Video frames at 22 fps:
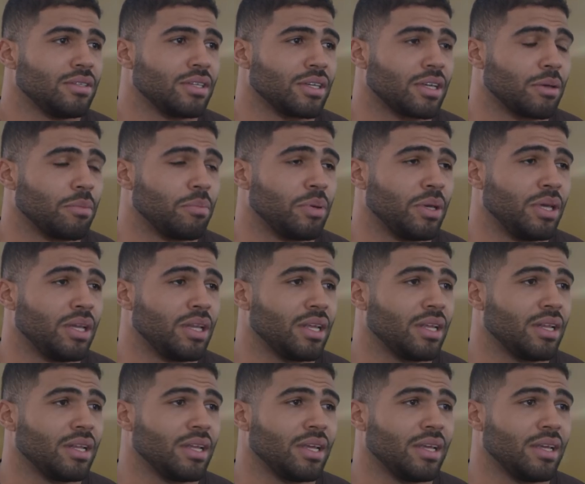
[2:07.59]
compete
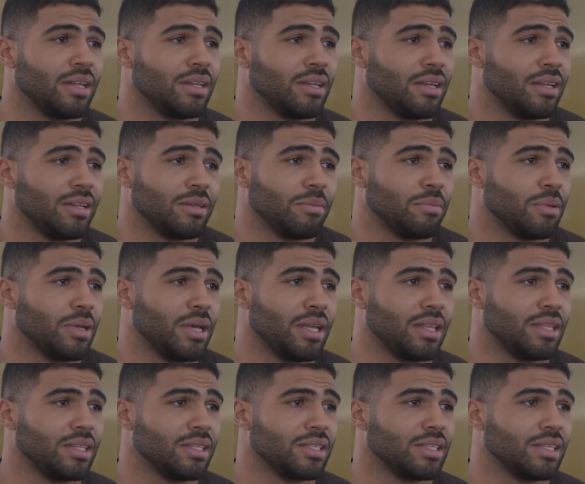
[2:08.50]
and to play
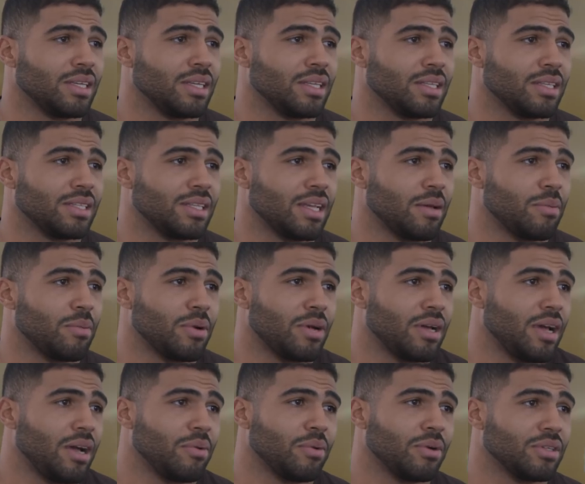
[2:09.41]
in this league the same
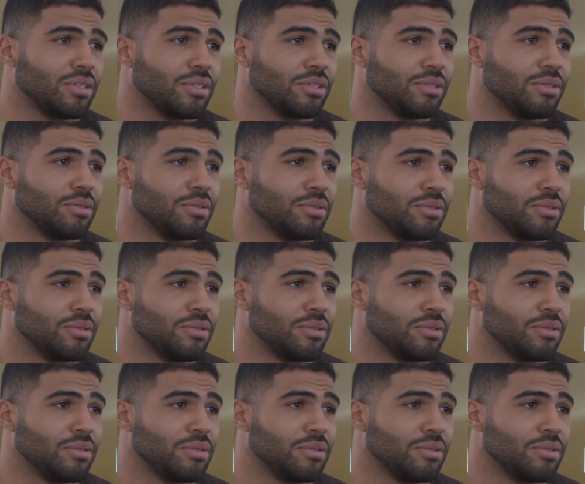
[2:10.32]
way I want to.